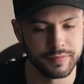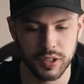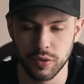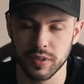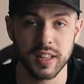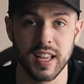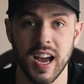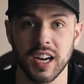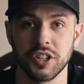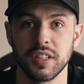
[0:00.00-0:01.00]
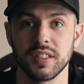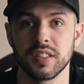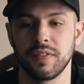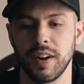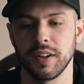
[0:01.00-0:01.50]
Using the actions
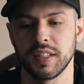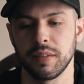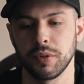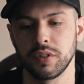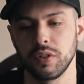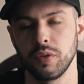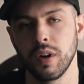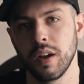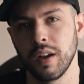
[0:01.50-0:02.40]
is very simple too.